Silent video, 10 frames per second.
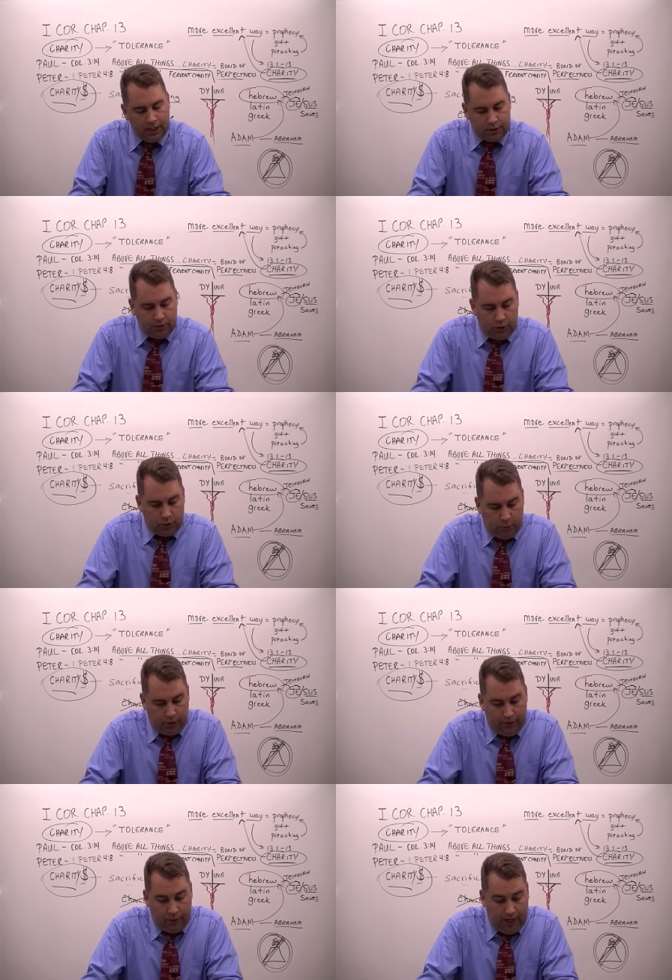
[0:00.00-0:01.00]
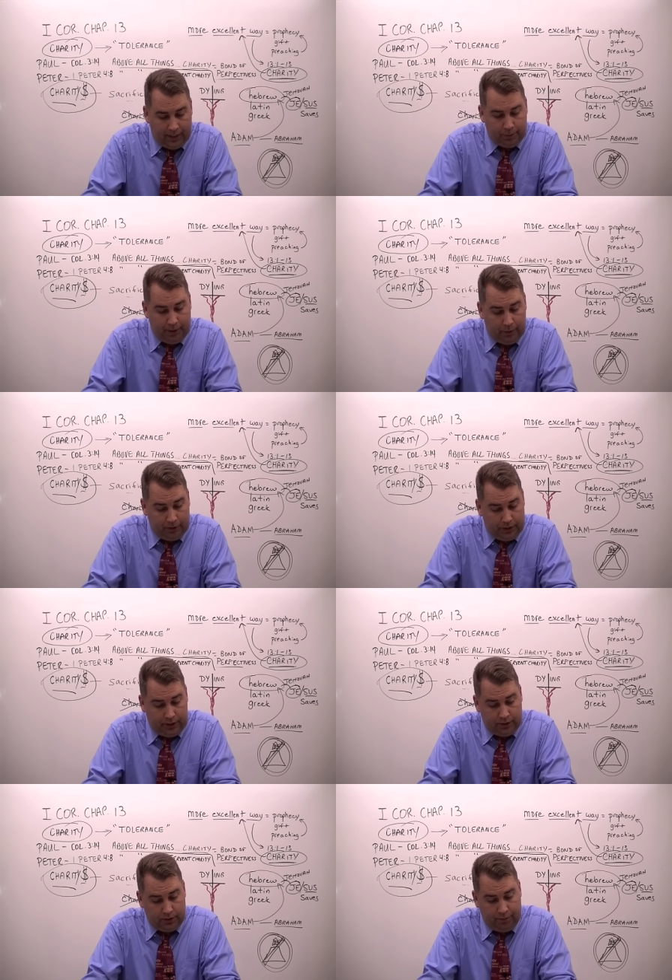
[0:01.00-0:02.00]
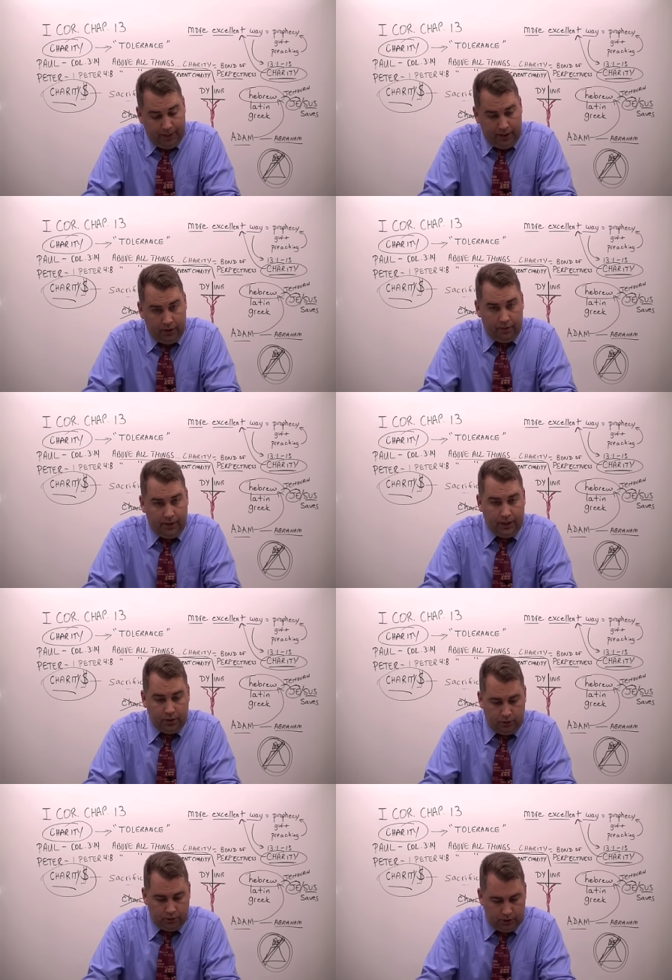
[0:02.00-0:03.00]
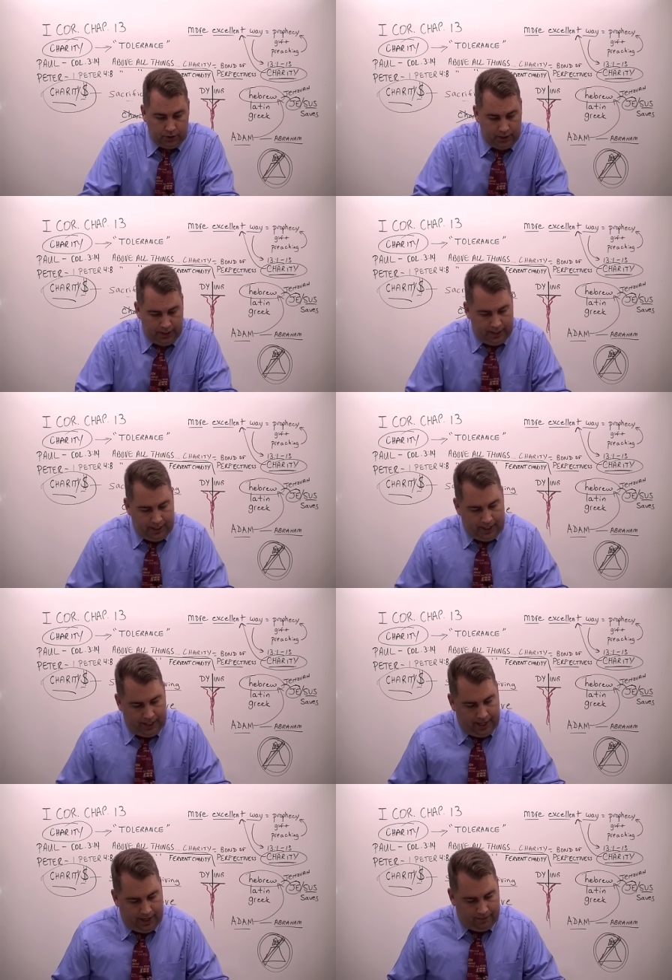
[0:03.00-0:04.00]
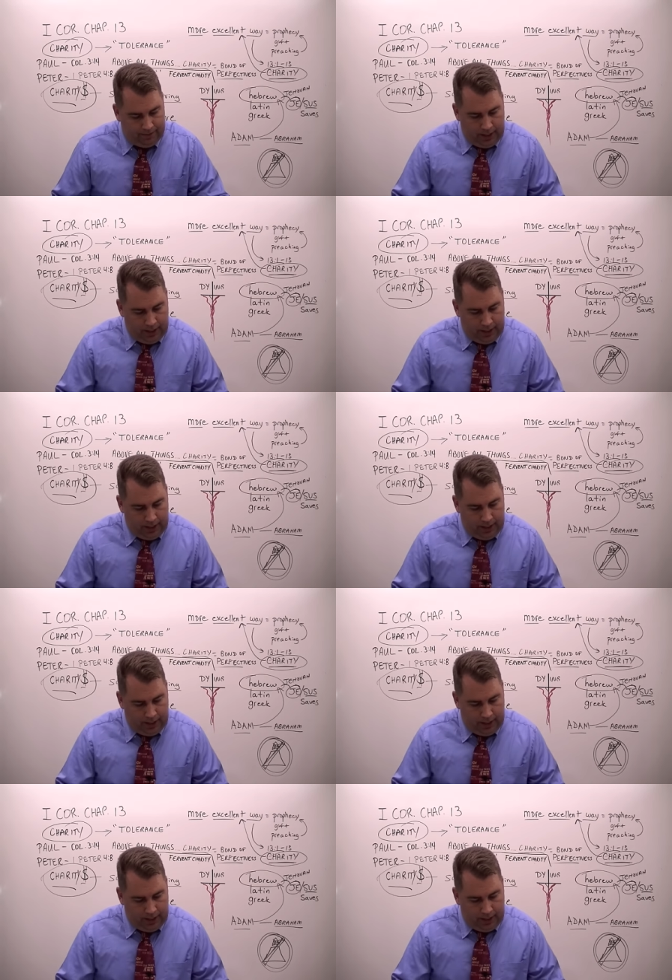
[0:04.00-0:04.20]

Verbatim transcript: So verse 1, Though I speak with the tongues of men or of angels, and have